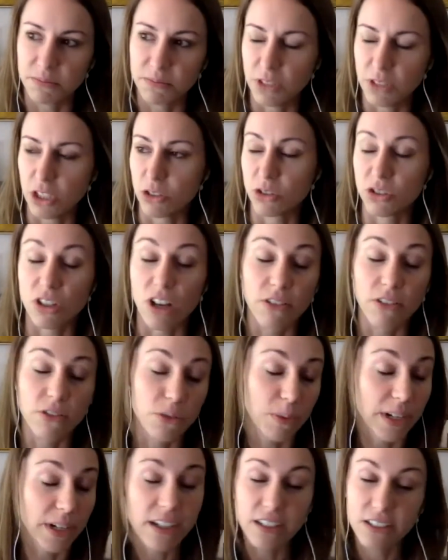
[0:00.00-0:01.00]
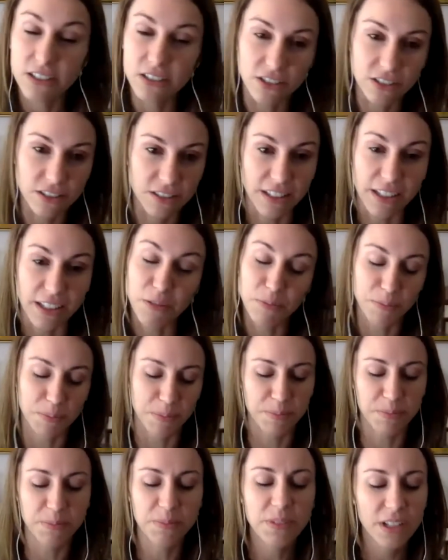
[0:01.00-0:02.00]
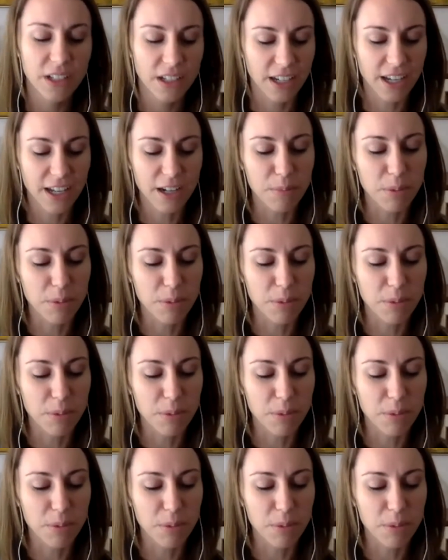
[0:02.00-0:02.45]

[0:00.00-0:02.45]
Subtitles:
software, just like kind